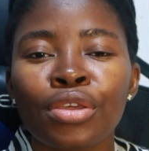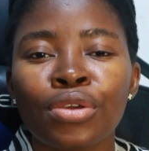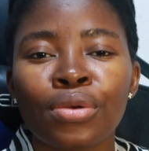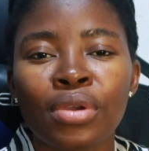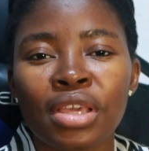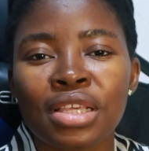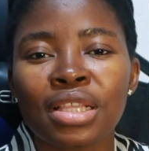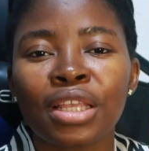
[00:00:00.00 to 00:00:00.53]

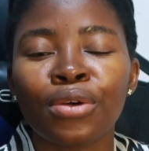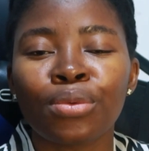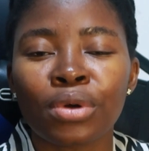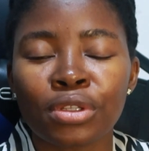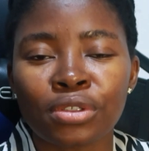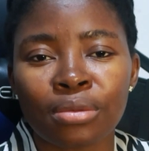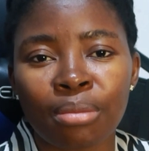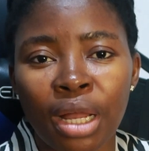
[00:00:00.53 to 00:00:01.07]
you easily
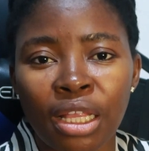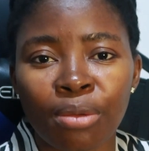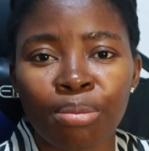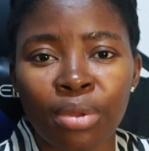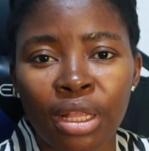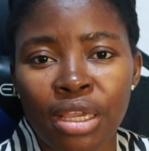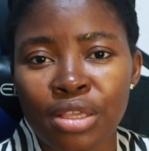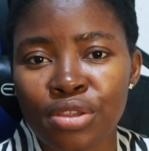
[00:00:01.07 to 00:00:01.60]
want to
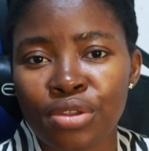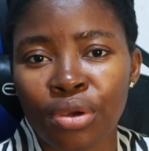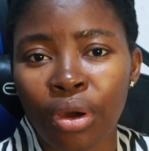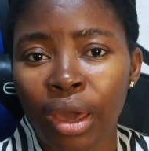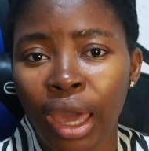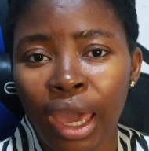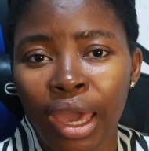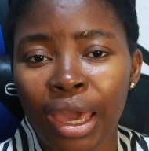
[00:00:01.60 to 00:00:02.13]
manipulate your
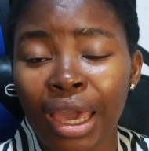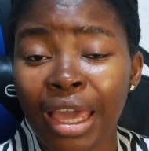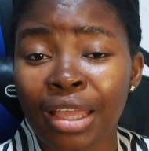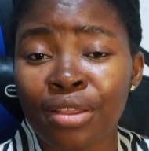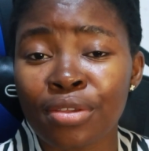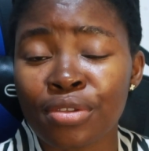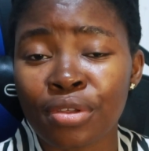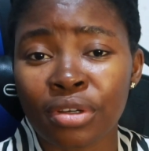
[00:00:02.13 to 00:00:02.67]
hair
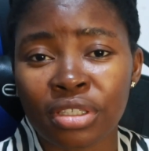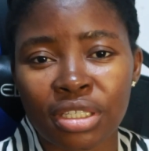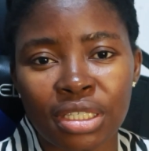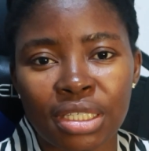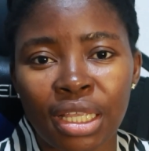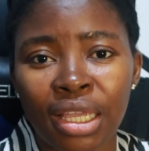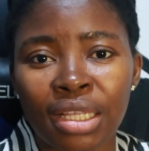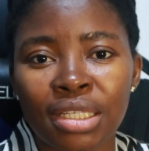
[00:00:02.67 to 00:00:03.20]
in such
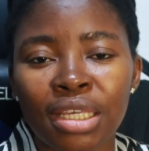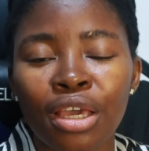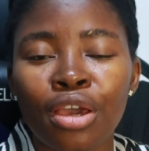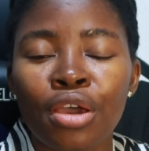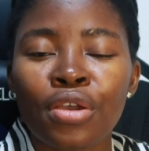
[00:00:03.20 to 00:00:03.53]
state